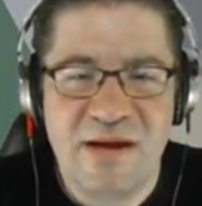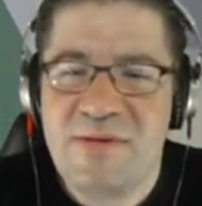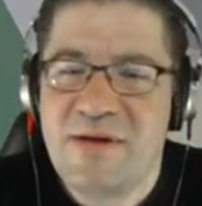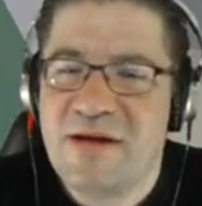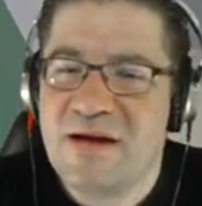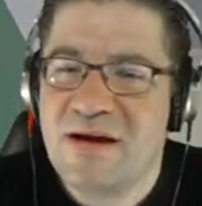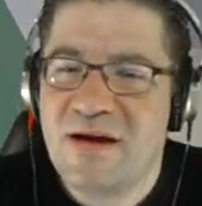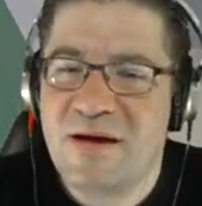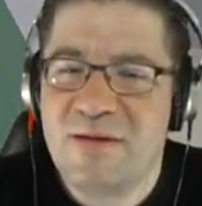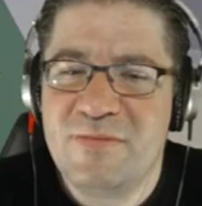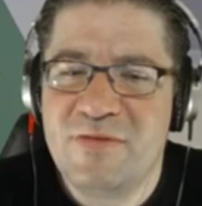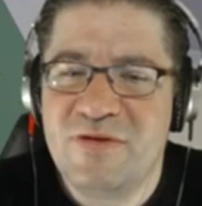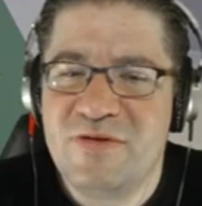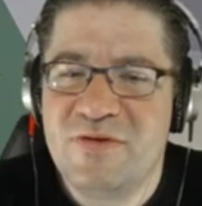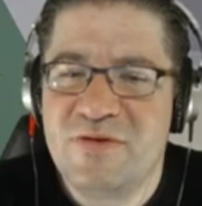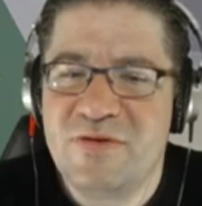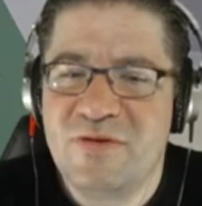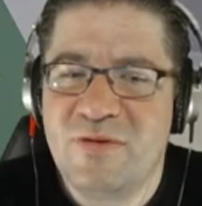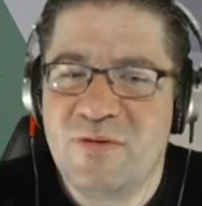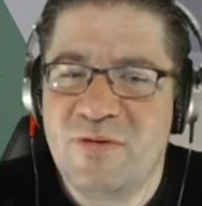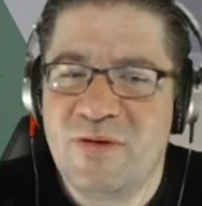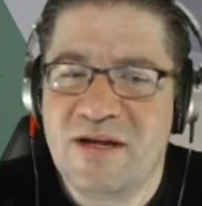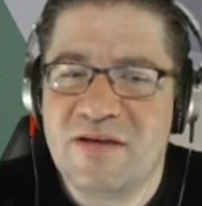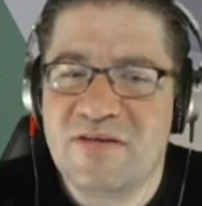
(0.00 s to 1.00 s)
I'm
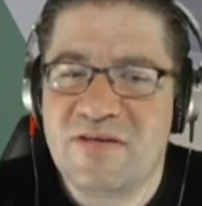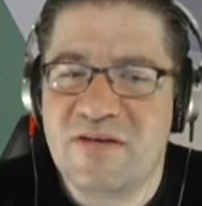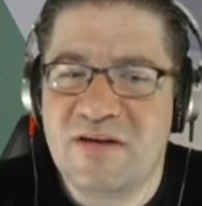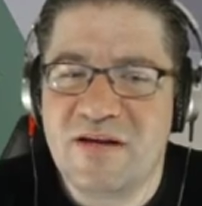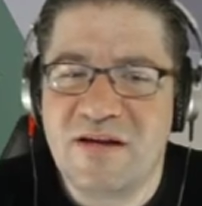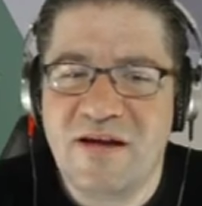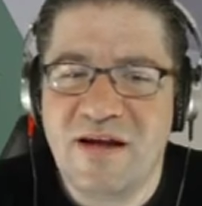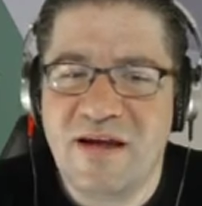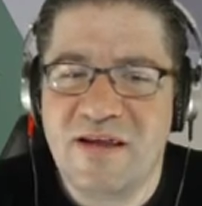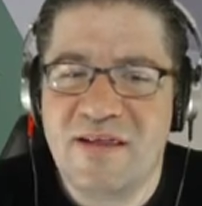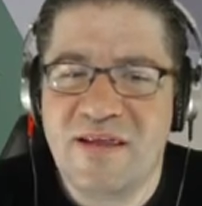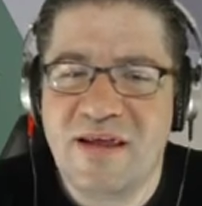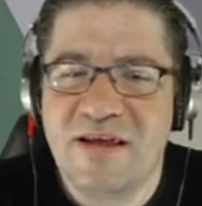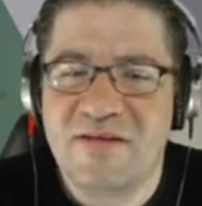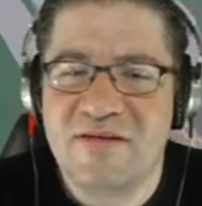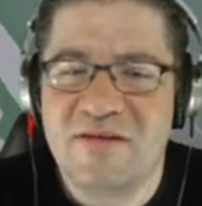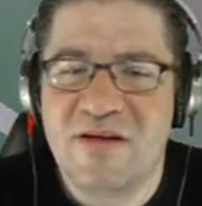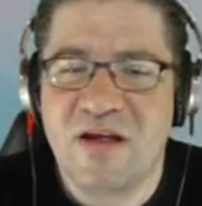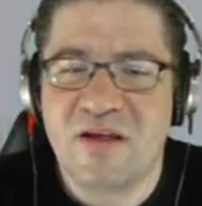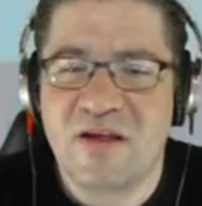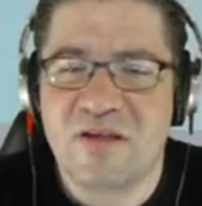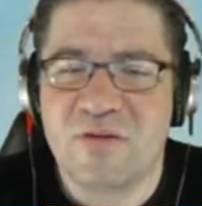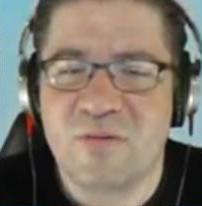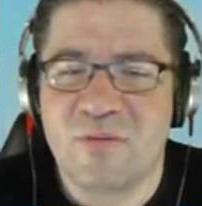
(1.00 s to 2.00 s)
just crazy and that's
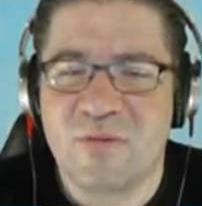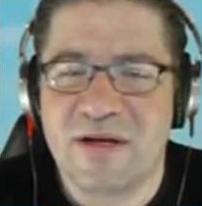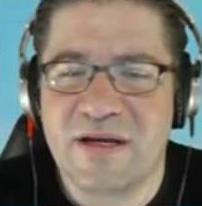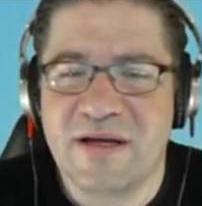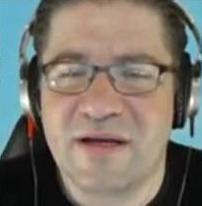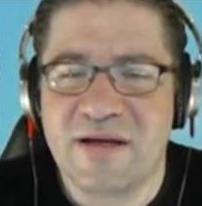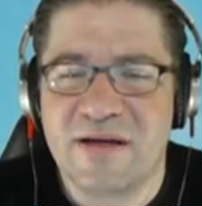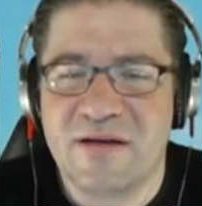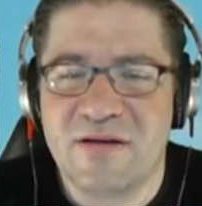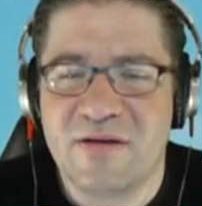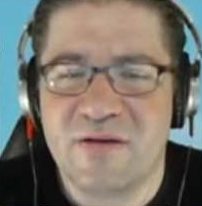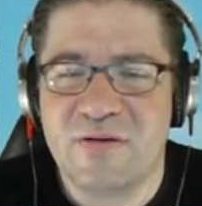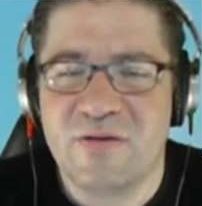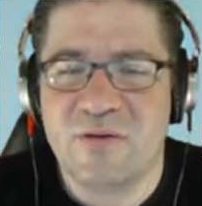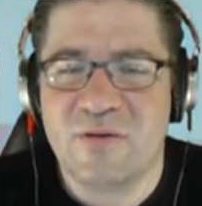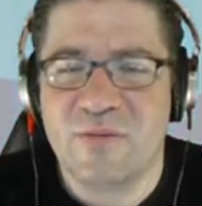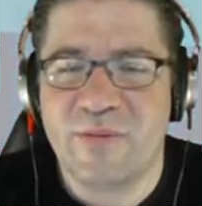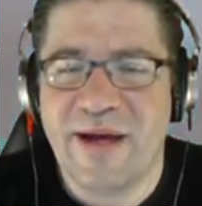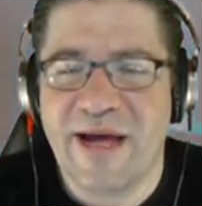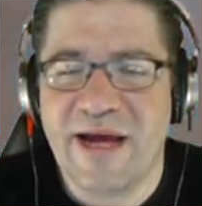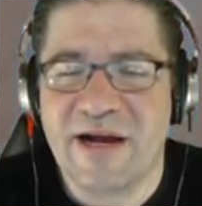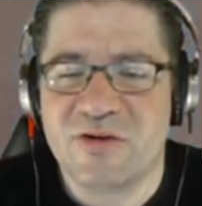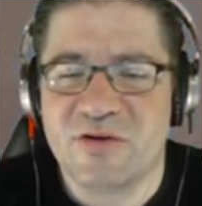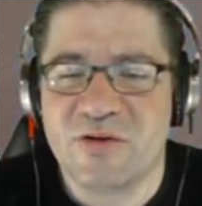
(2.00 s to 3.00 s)
not the way YouTube
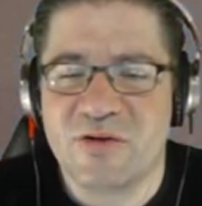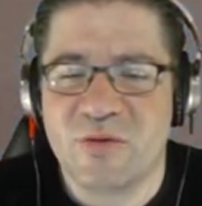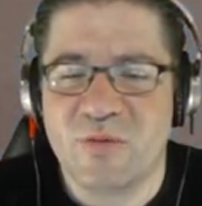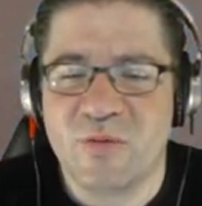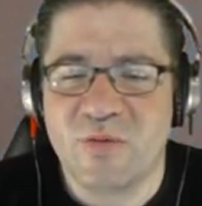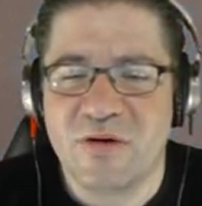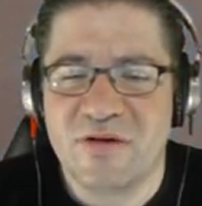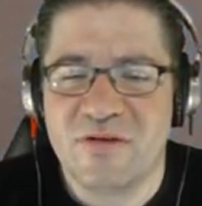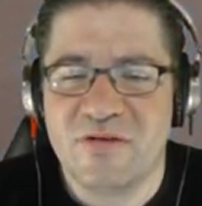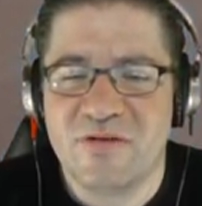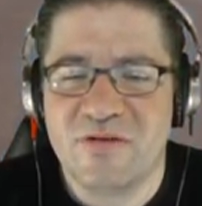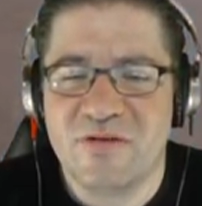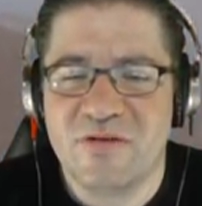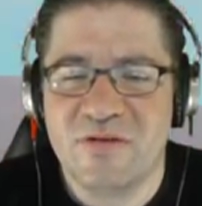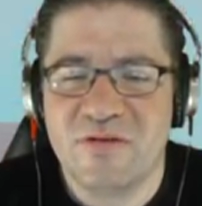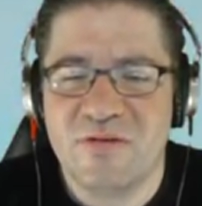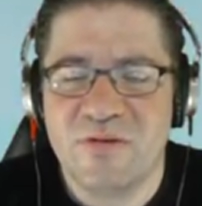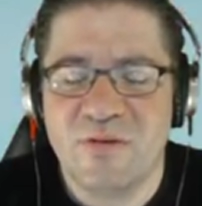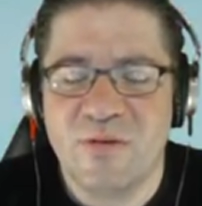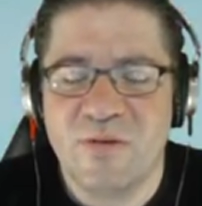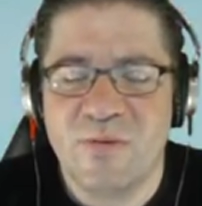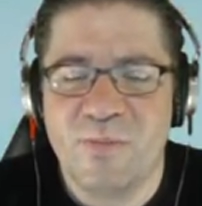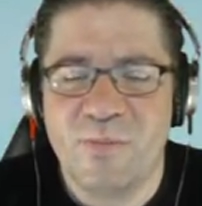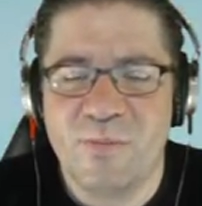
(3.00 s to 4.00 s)
actually works.
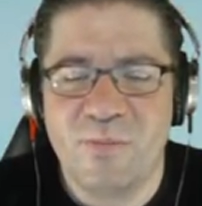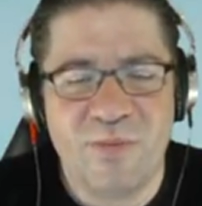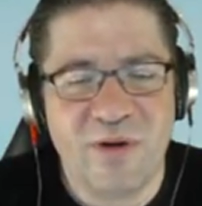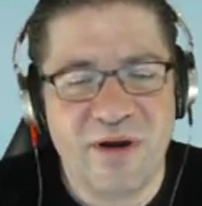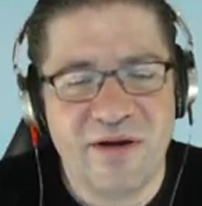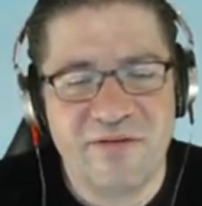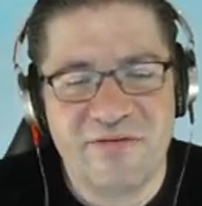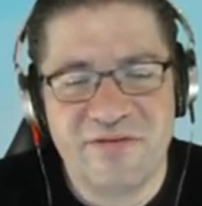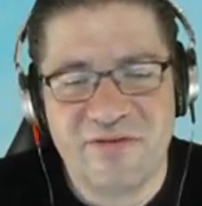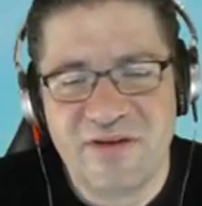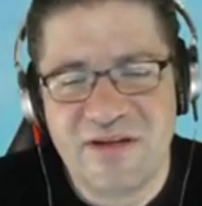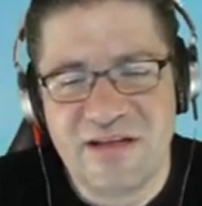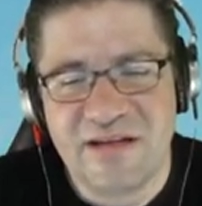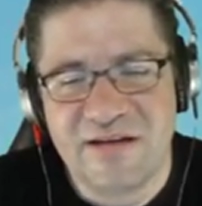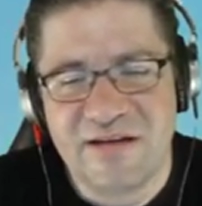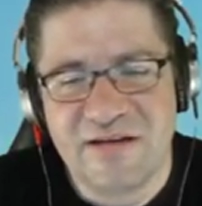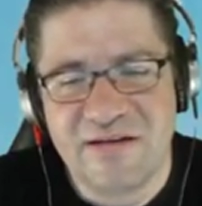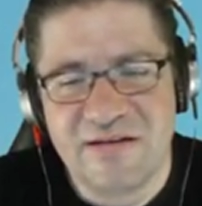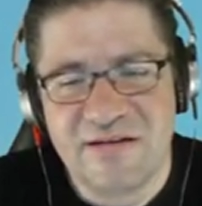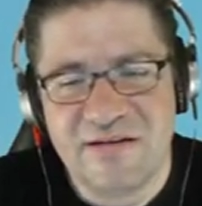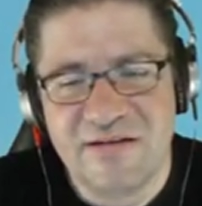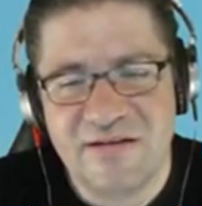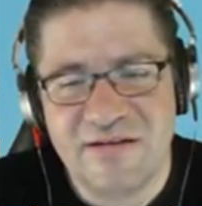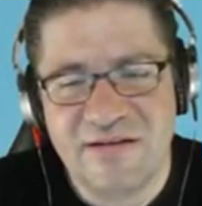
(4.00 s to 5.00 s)
But I've seen it.